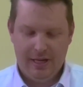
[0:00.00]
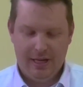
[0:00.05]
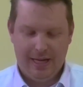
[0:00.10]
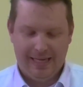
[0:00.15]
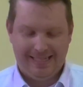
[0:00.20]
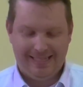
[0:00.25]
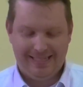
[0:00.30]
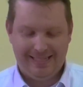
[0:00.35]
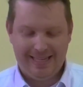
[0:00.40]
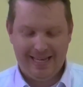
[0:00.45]
a
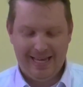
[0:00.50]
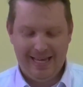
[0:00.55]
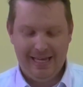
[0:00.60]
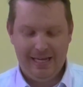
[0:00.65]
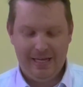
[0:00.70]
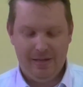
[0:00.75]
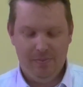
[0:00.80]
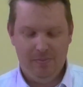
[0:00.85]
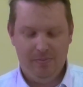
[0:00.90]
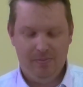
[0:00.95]

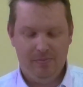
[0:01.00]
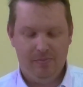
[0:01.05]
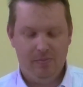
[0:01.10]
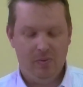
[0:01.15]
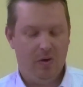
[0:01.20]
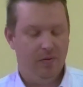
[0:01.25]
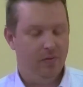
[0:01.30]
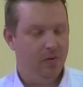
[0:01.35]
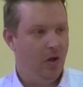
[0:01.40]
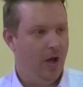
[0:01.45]
team
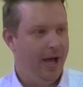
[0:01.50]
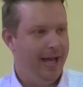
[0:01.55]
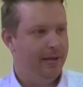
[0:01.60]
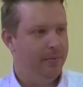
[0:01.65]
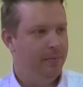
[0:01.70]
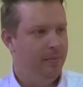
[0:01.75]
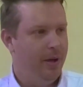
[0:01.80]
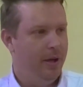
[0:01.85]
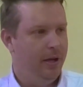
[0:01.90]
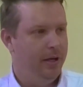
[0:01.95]
of
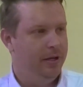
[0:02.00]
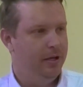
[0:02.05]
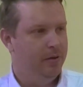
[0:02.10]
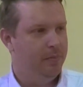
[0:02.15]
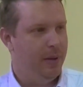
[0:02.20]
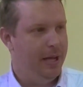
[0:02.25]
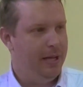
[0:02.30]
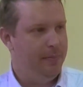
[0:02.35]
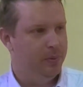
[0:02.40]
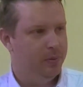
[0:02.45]
like-minded
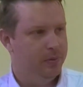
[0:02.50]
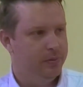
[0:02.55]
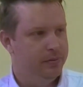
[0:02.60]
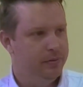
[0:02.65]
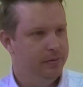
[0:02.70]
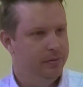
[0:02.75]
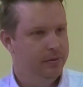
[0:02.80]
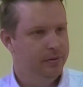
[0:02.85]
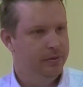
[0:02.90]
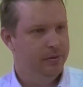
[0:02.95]
people
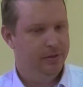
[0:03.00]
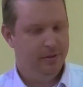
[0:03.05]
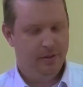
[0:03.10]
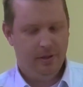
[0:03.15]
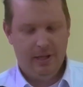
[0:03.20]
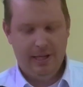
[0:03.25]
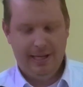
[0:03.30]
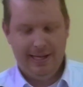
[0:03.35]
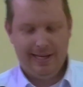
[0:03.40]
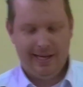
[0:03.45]

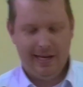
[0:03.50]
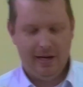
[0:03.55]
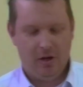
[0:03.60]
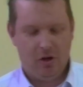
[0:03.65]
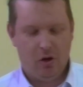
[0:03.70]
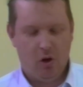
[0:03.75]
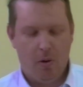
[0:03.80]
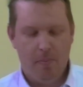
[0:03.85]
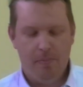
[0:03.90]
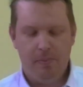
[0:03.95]
can
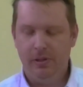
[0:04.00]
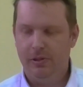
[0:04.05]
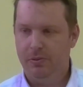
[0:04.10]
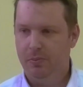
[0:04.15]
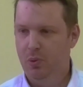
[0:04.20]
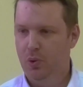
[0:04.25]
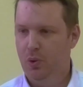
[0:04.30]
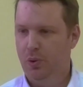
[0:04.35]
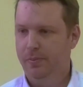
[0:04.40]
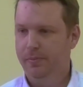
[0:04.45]
accomplish
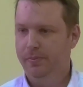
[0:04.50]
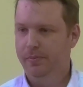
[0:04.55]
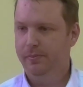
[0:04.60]
more.